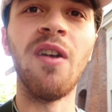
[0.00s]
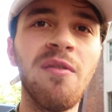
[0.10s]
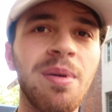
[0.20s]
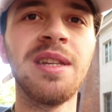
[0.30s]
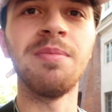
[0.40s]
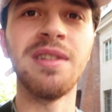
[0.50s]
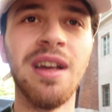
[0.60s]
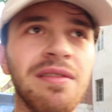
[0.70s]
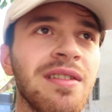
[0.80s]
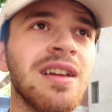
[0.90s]
rather piss
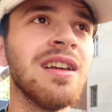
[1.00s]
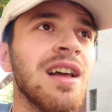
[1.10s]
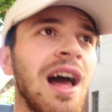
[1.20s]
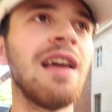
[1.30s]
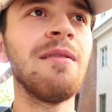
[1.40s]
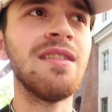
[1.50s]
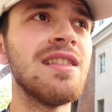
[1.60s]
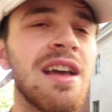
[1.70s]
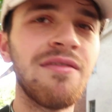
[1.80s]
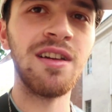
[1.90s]
myself. I
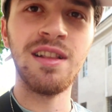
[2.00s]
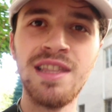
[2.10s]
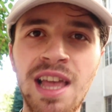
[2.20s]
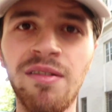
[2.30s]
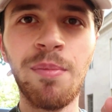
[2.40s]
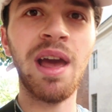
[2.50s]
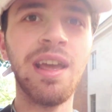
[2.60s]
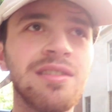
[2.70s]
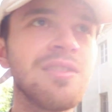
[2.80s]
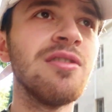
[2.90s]
never
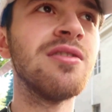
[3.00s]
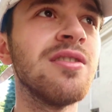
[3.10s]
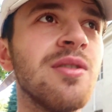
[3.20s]
pay to go to the